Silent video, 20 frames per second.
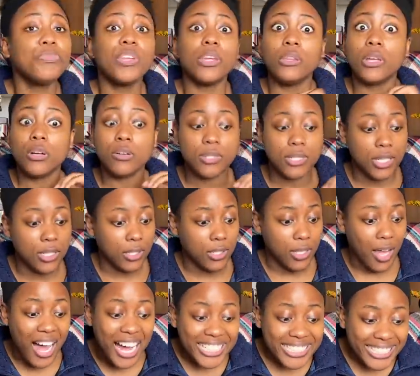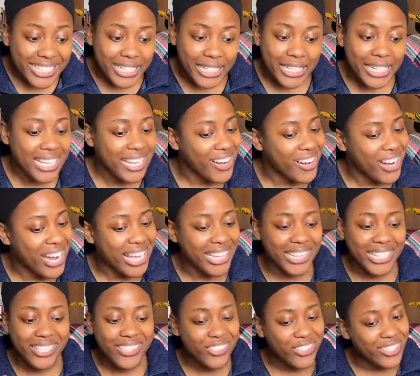there's a lot in here,
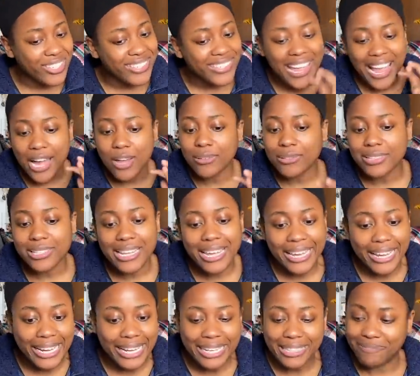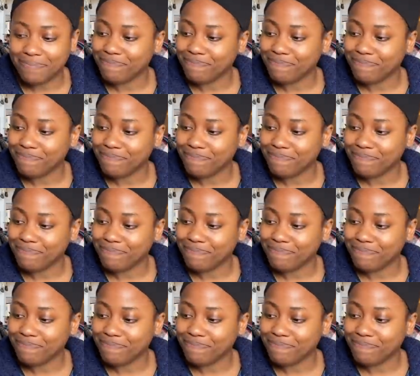and this just sounds like